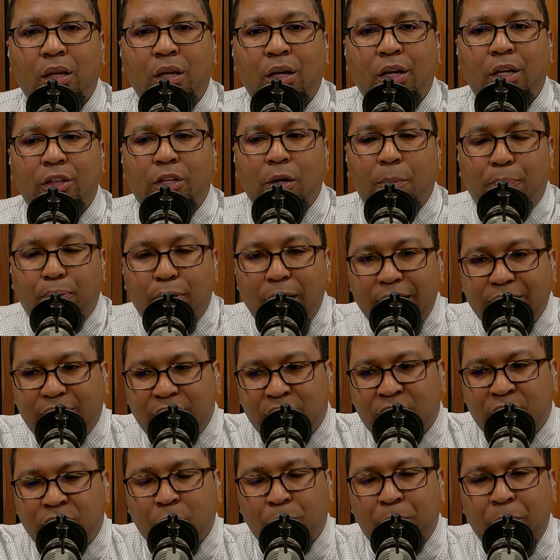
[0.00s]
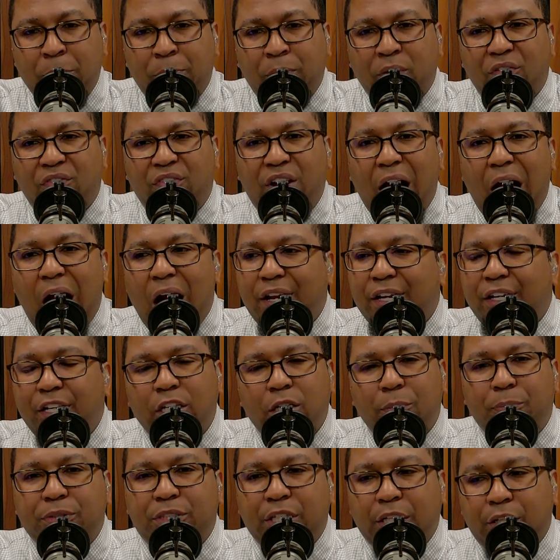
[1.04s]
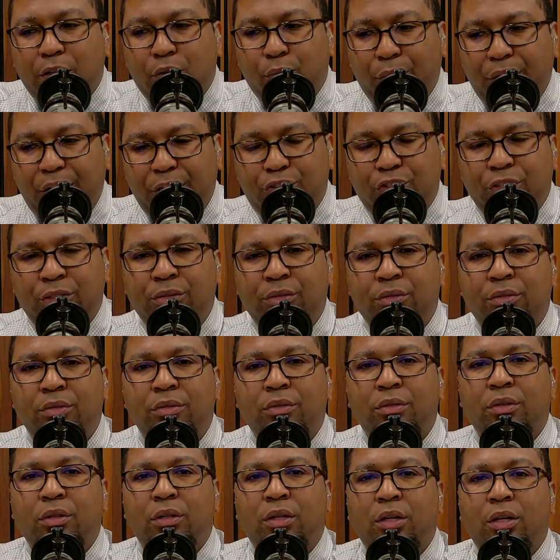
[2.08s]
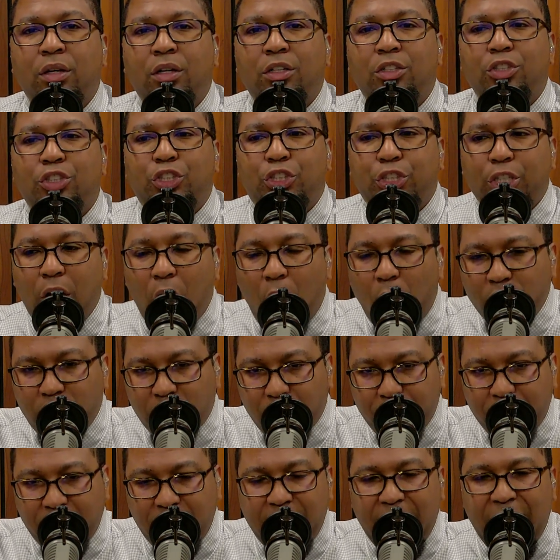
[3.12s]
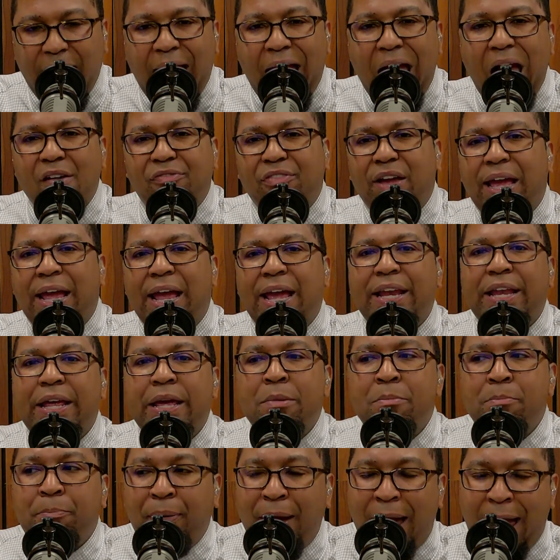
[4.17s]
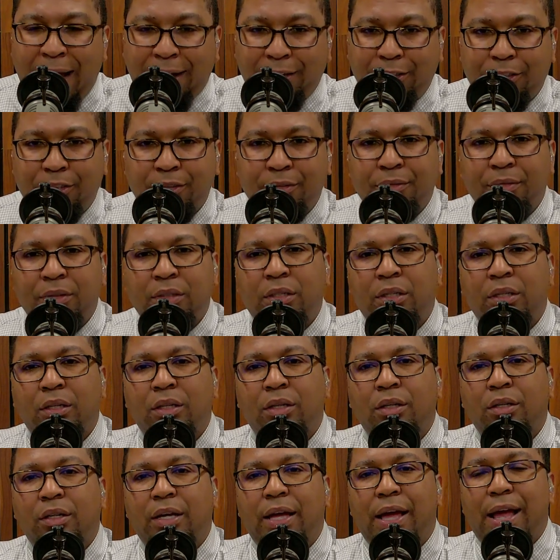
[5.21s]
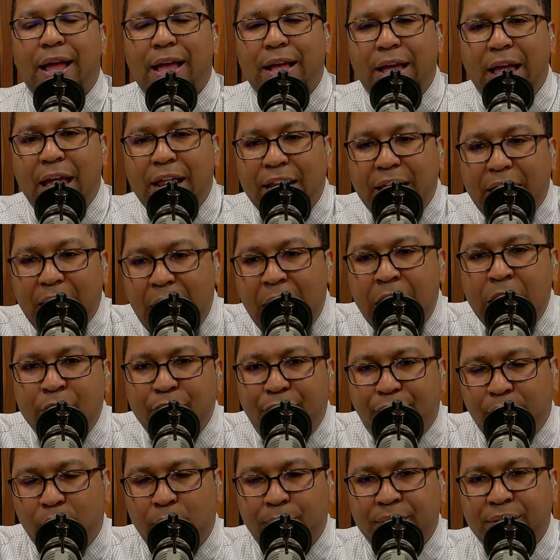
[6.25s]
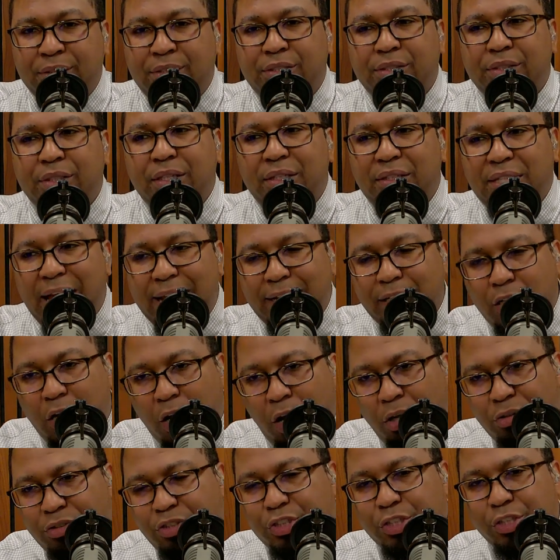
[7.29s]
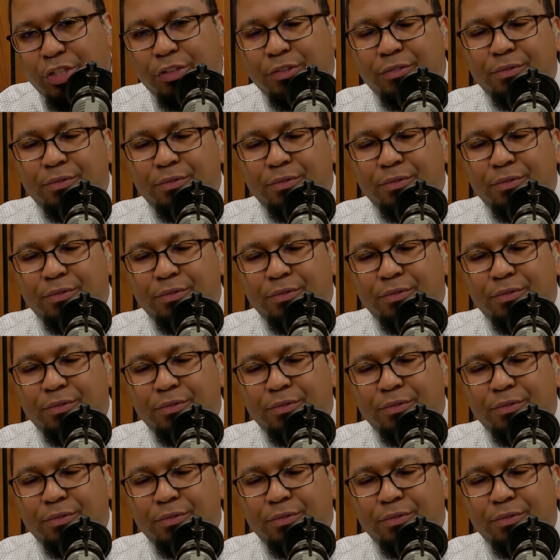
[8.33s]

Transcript: The presence of the people of God in any particular region should ultimately have an impact and influence that culture.